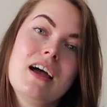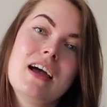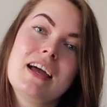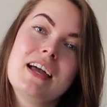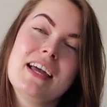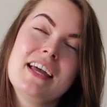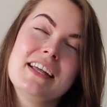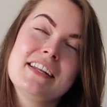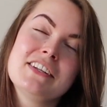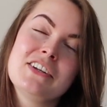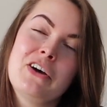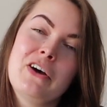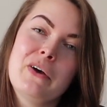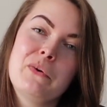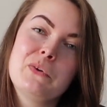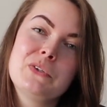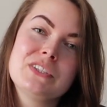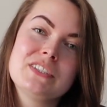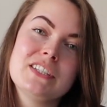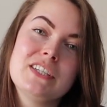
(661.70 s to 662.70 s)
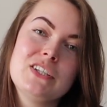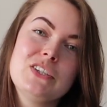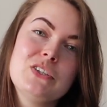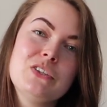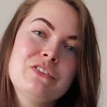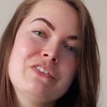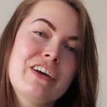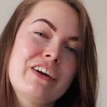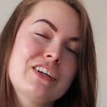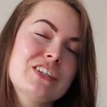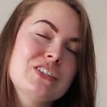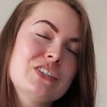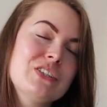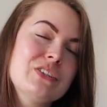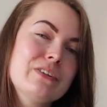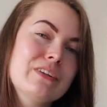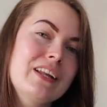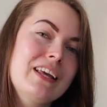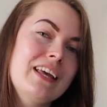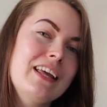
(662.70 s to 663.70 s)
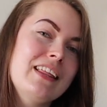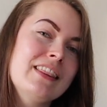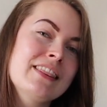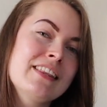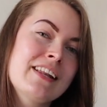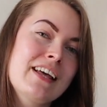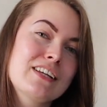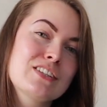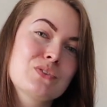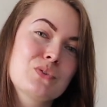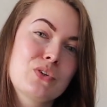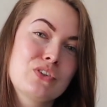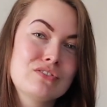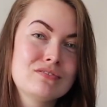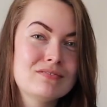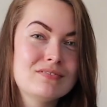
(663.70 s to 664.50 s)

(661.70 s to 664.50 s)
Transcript: and I will see you very soon in the next one.